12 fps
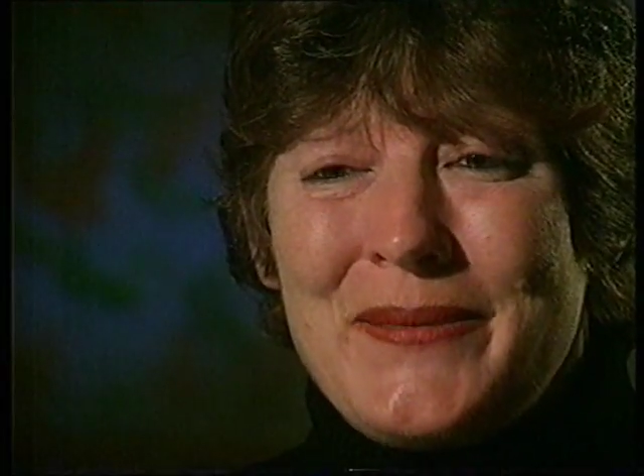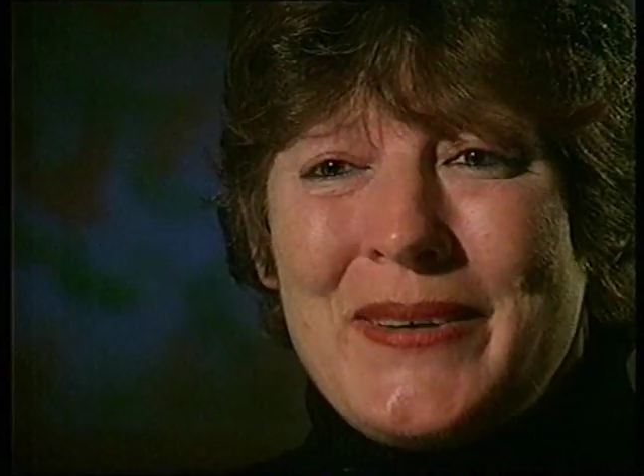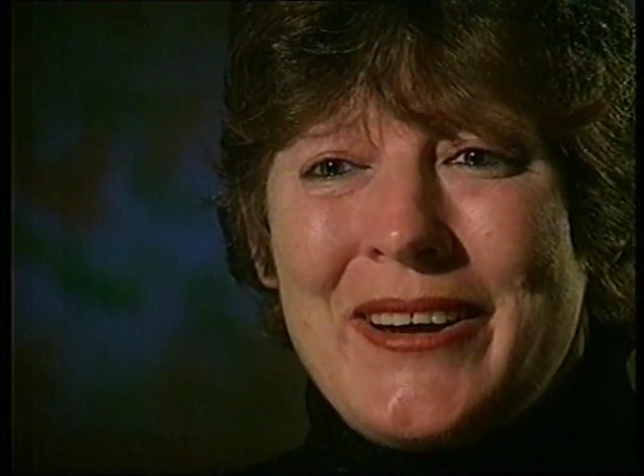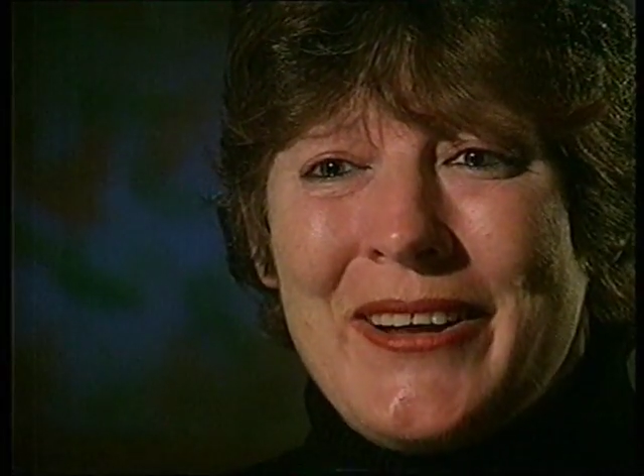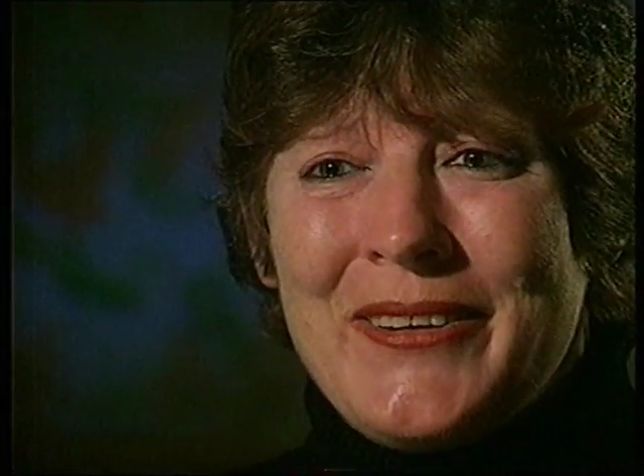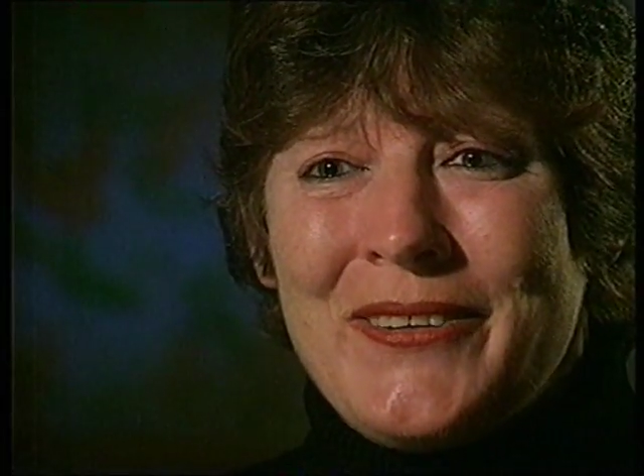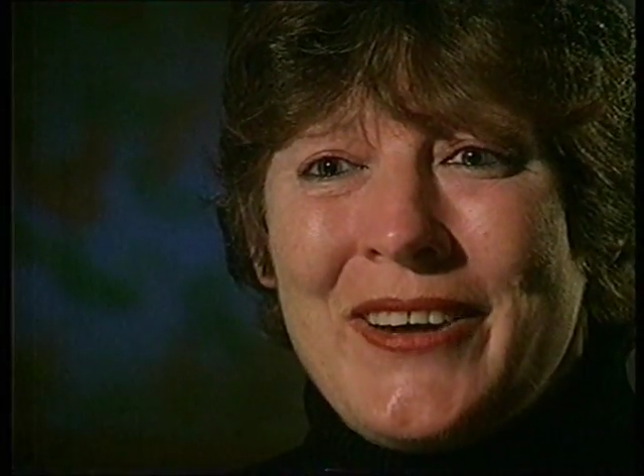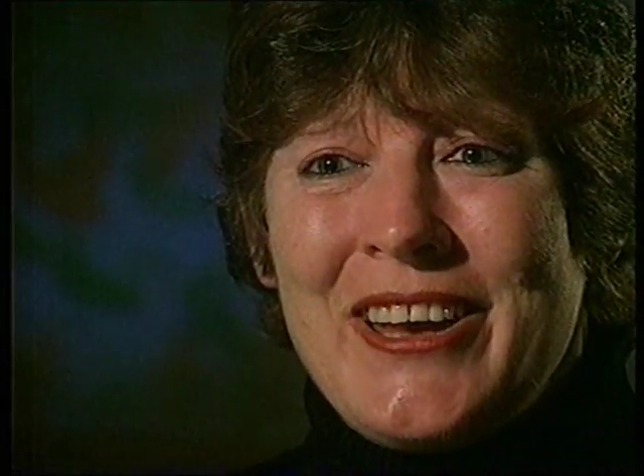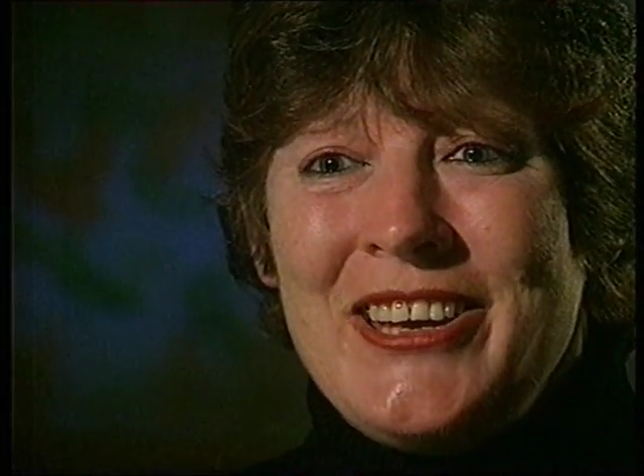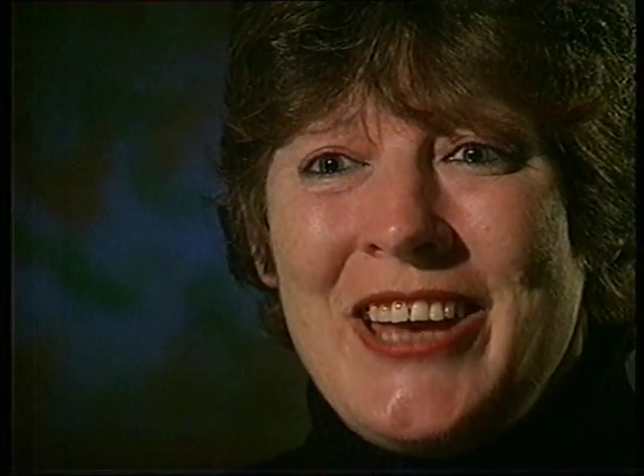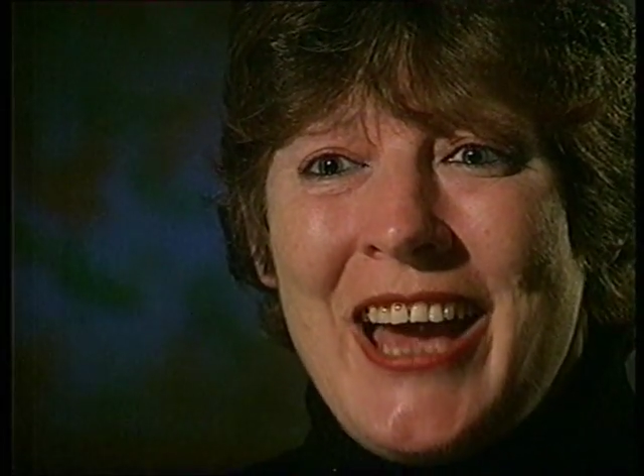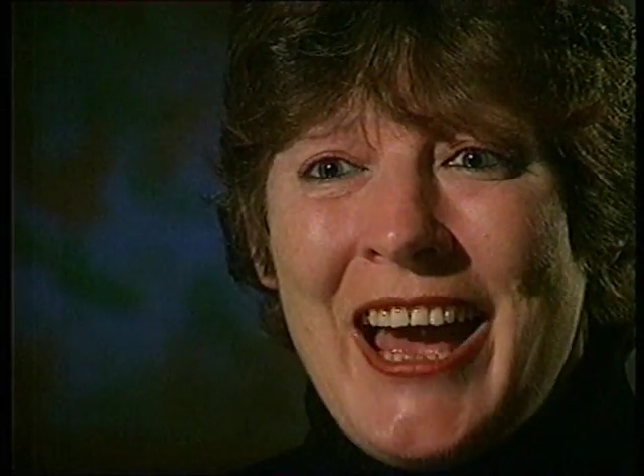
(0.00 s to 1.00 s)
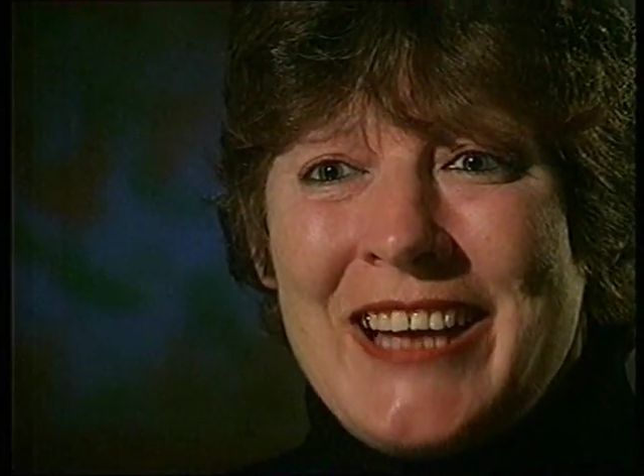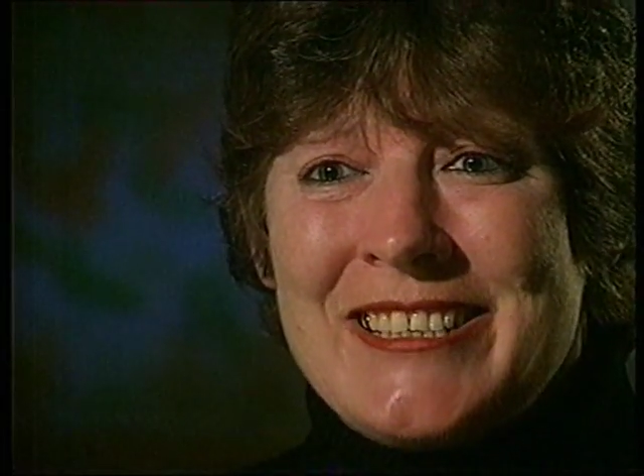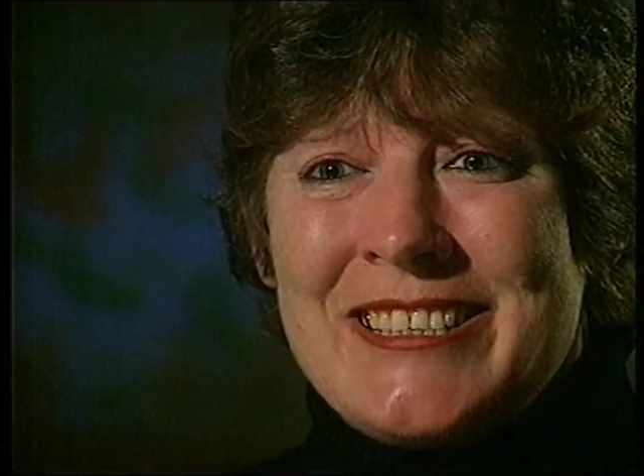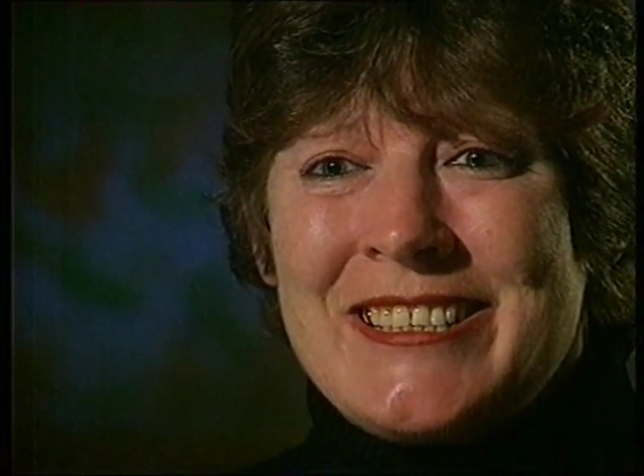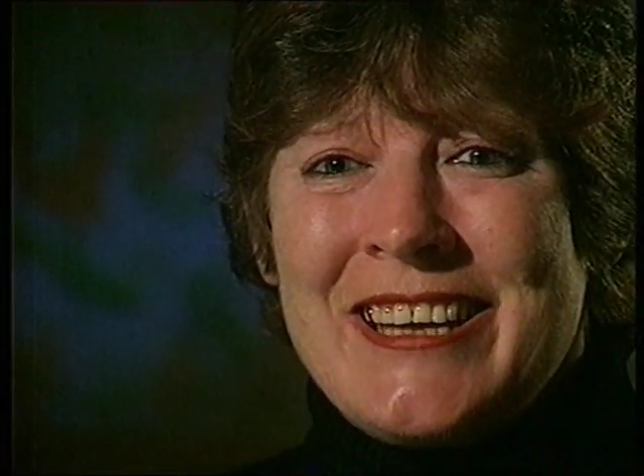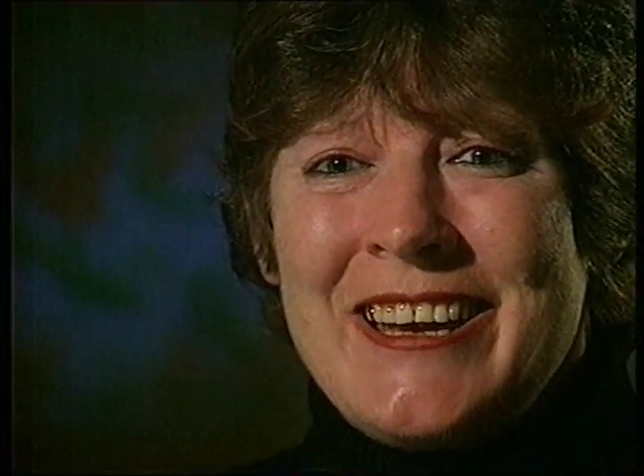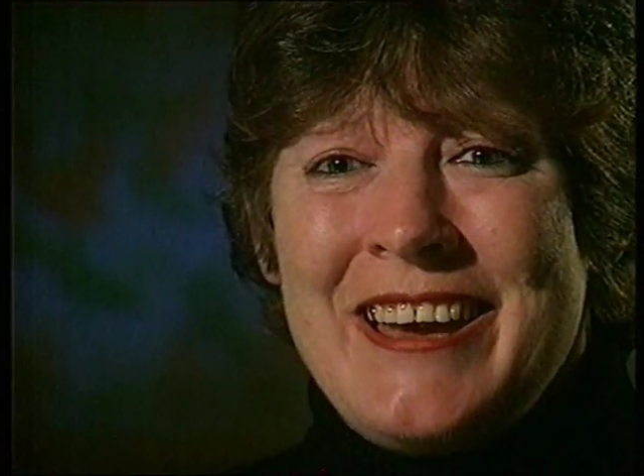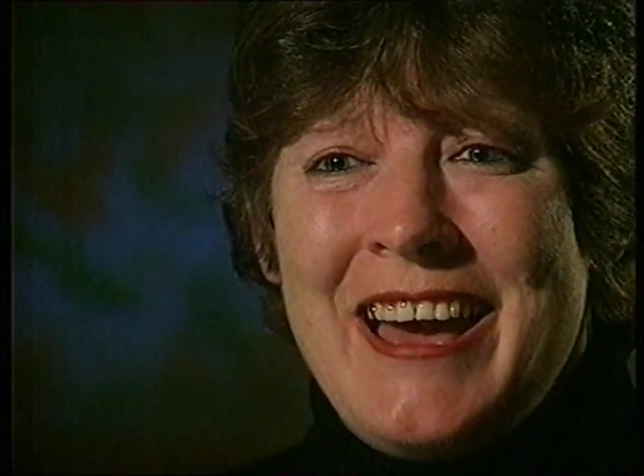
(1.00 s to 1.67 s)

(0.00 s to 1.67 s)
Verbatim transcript: and we're all going, yes.